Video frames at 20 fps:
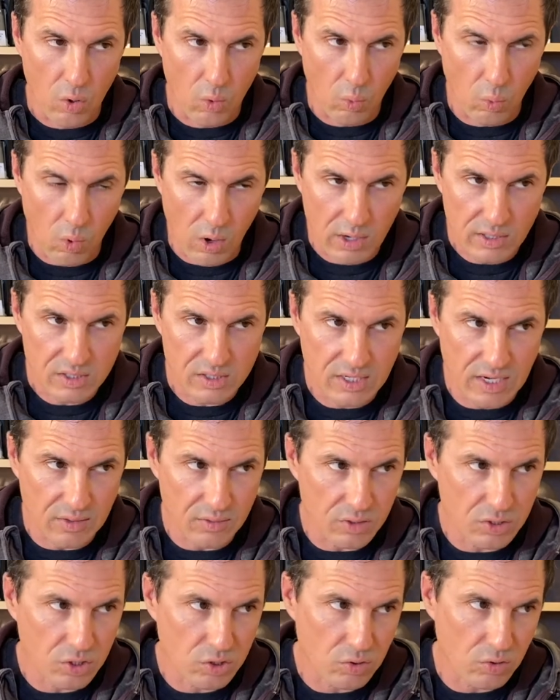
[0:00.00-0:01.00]
walks down
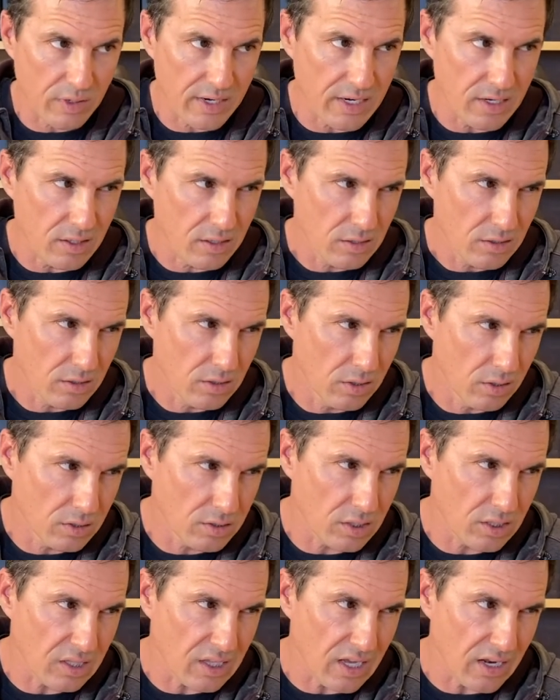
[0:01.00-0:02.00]
the street,
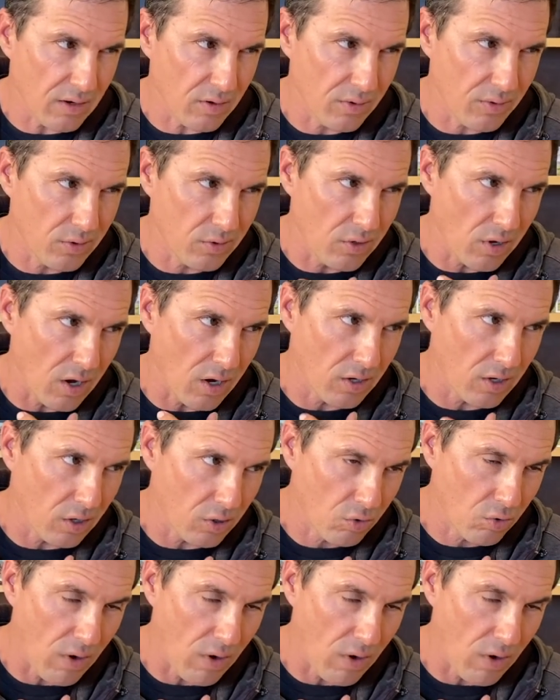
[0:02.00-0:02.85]
looks at that other dog,